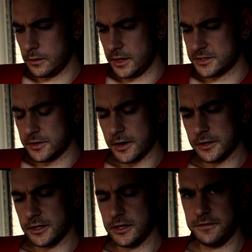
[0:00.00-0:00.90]
it's not
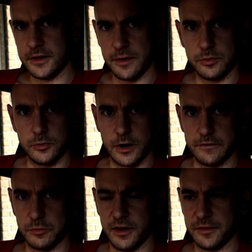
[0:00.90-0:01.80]
only if you get pulled
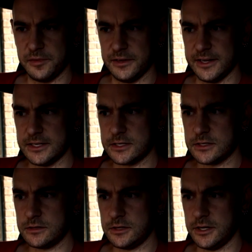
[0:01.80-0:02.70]
over by the
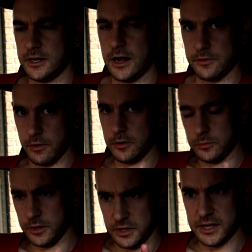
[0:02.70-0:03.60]
police in an
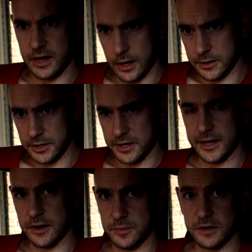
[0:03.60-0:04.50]
unroadworthy car, you're going
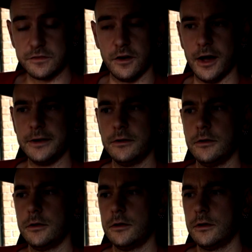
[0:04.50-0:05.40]
to get a big fine.
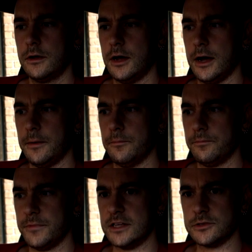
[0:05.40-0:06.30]

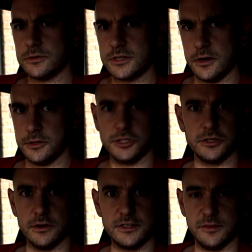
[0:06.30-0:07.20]
There's also
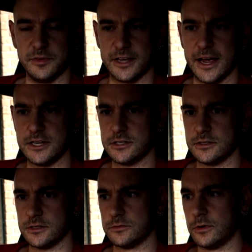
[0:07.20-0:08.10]
insurance
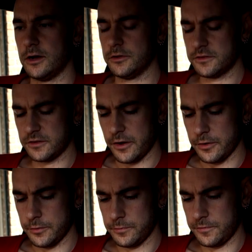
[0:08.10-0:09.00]
implications as well.
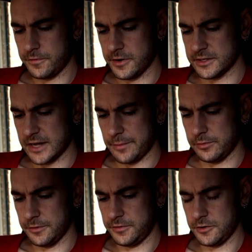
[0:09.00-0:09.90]
So, for
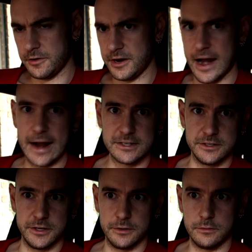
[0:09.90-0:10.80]
example, if you're in an
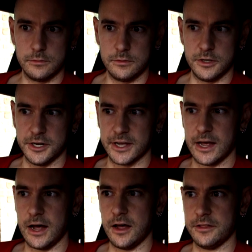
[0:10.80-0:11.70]
accident in a
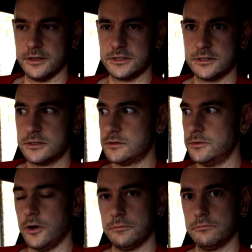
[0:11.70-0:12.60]
car that's
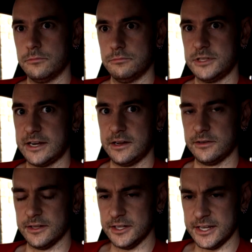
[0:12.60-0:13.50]
not
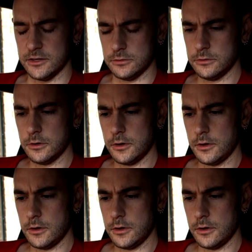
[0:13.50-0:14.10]
technically legal,